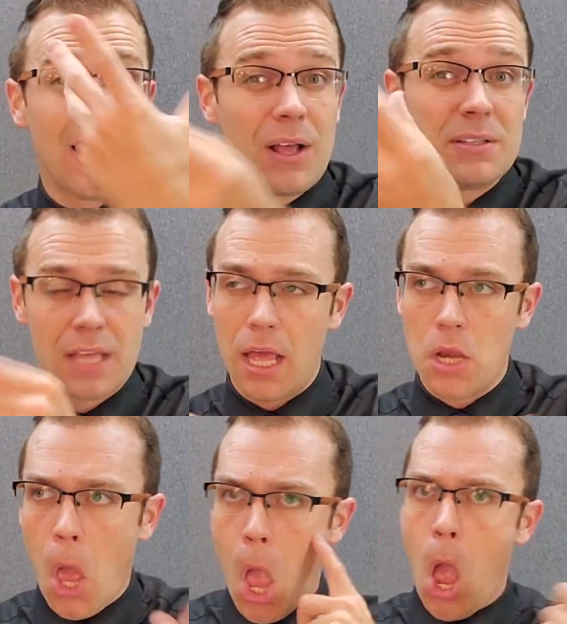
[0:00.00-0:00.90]
Give
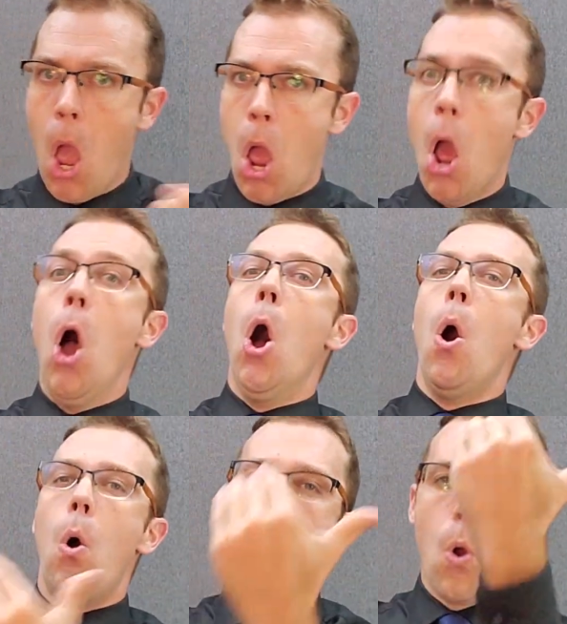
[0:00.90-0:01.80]
the members of your
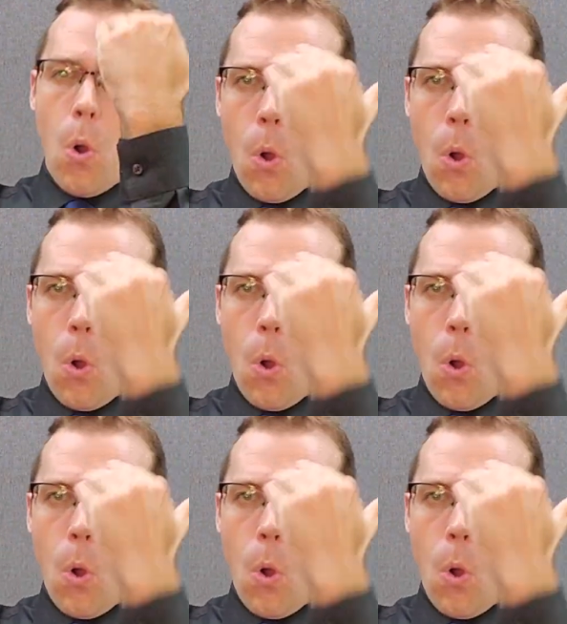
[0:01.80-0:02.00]
network